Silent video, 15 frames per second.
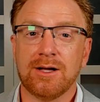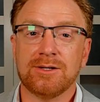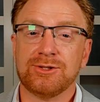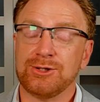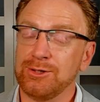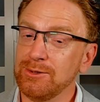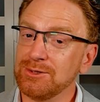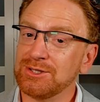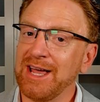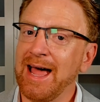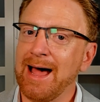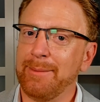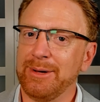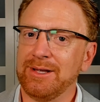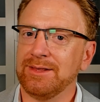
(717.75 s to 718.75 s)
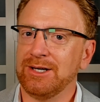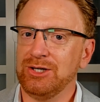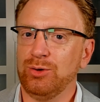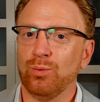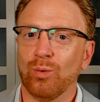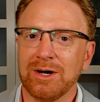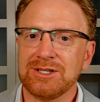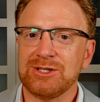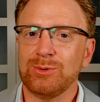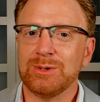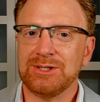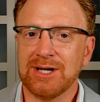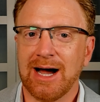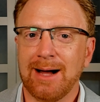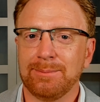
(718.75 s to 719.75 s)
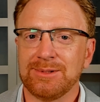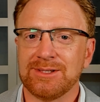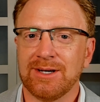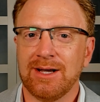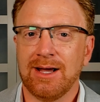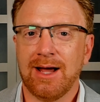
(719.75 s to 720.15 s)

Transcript: choose a habit that you want to adopt,